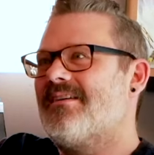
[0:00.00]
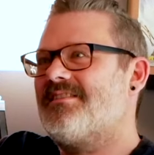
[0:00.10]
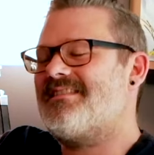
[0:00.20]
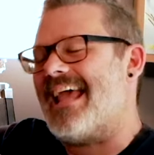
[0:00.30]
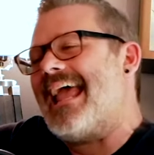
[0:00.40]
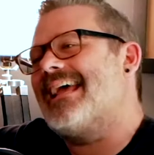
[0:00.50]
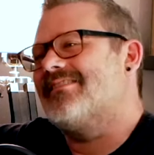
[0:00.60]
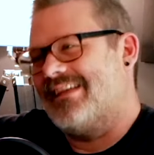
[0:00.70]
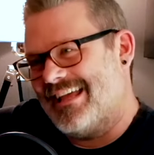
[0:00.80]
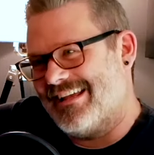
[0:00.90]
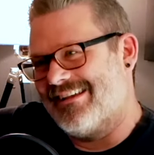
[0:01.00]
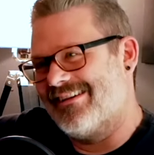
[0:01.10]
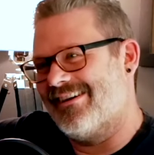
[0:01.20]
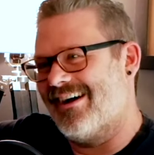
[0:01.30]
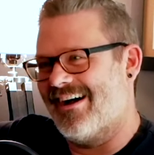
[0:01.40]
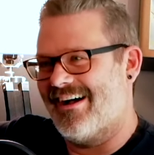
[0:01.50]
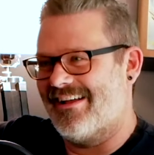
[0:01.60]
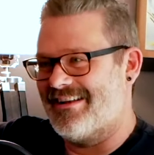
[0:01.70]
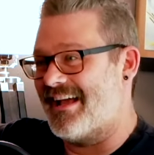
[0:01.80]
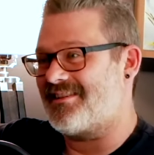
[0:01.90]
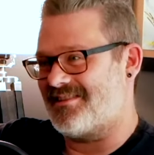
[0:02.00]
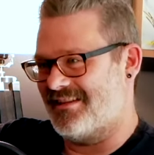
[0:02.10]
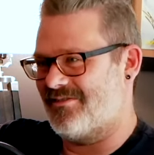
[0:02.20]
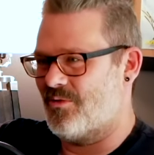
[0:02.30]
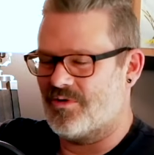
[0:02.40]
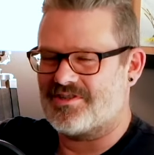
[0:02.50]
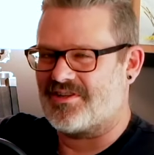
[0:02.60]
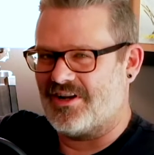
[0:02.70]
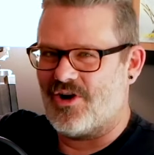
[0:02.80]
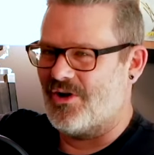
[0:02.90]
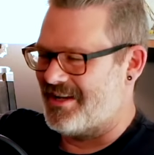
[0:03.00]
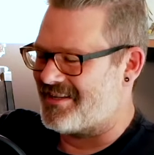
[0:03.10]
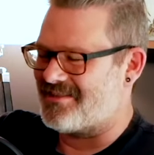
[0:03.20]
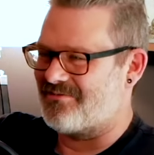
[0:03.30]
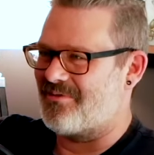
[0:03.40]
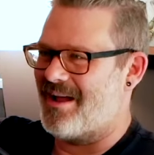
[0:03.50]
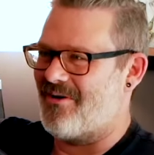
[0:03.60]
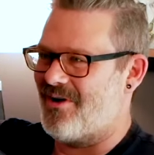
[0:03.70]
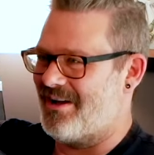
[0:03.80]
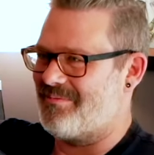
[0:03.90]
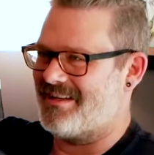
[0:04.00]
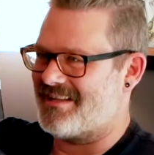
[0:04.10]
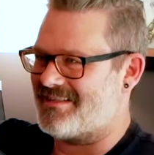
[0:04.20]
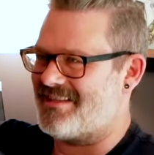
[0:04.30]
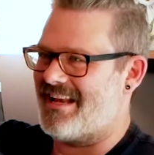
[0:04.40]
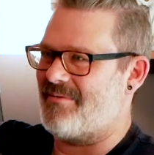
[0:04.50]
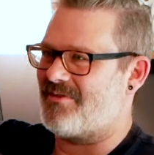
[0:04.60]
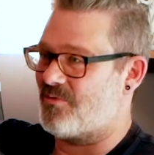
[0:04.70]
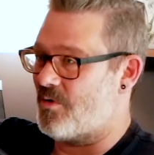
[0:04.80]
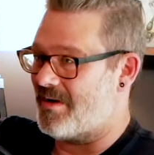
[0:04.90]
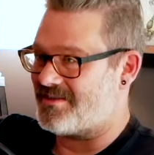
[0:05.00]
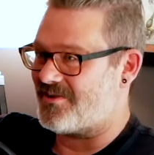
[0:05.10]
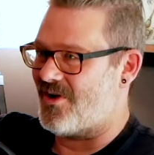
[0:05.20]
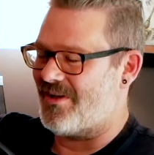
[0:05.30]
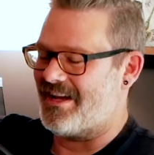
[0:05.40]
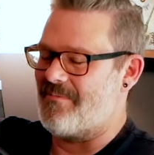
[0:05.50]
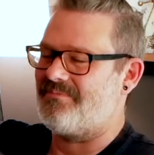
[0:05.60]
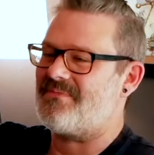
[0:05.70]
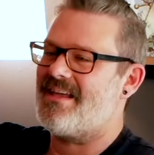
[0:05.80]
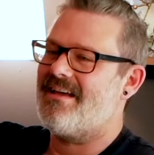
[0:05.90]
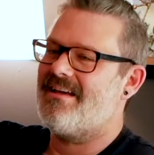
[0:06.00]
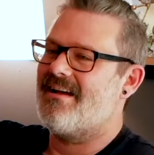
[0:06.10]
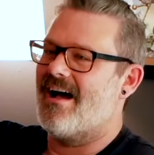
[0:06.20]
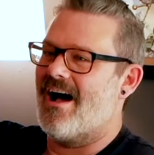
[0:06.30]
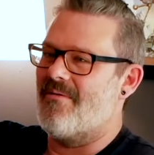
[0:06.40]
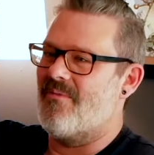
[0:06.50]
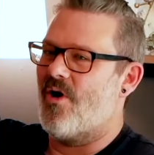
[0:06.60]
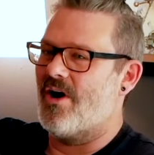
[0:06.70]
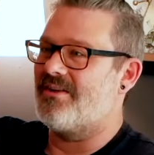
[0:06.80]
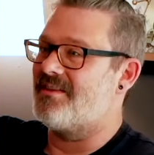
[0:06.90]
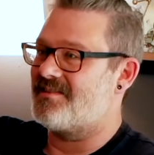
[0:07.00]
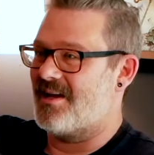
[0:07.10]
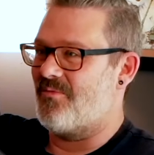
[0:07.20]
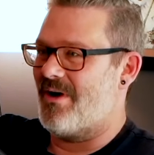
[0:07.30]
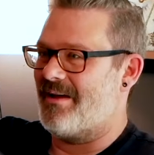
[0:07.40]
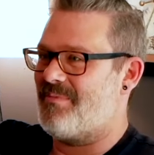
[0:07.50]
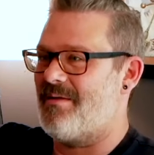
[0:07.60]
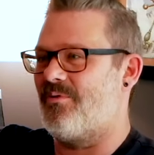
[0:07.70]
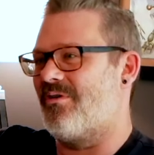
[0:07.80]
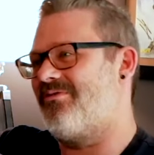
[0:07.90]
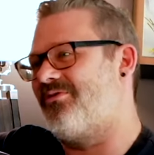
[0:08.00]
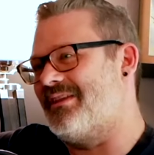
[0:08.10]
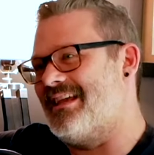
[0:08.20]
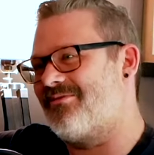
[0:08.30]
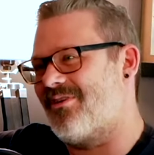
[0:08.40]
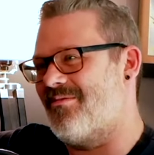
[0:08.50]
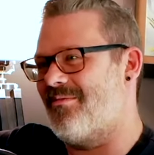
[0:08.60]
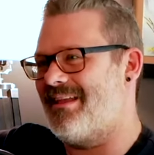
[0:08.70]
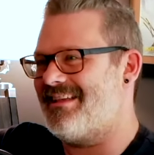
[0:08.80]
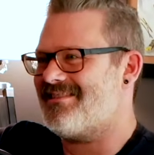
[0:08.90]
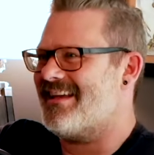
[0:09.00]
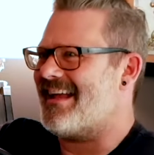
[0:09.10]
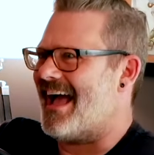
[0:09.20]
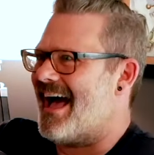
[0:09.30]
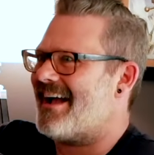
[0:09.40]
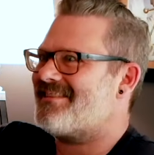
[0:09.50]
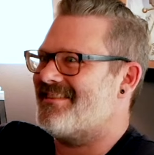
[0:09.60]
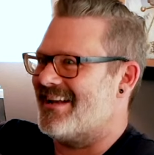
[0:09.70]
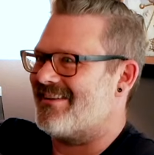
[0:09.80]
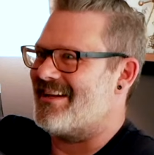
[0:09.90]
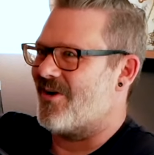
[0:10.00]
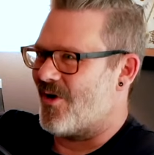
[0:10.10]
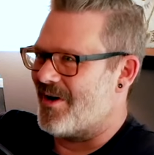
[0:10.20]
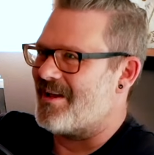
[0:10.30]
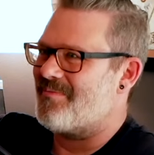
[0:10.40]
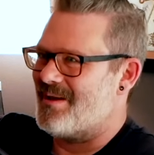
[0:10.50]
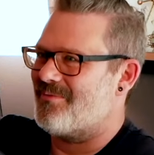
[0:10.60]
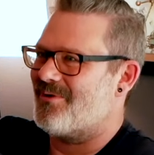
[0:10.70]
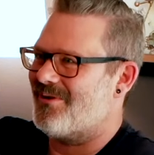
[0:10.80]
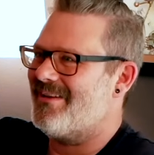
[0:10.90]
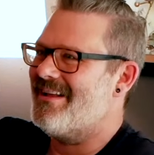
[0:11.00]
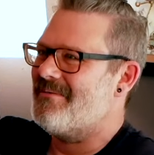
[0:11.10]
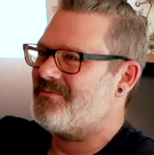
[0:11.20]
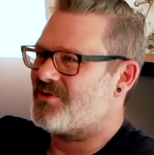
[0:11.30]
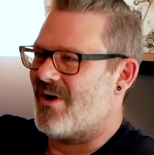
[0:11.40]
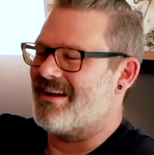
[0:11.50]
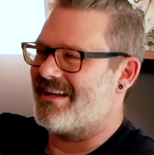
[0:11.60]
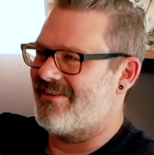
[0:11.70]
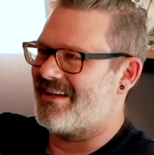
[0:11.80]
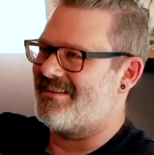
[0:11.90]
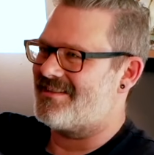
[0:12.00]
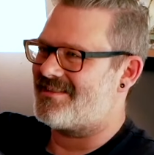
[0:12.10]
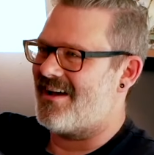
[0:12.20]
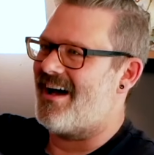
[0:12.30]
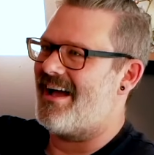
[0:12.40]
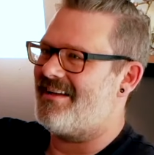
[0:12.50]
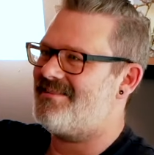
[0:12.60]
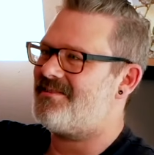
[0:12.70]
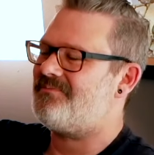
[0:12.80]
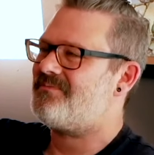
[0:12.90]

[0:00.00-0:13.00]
tailing uh, Nixon, who we're just going to call Nixon from now on because that's the name that the robots are calling him, um, onto the subway. People are fleeing from him. He's like accidentally hurting people, trying to get like a disguise.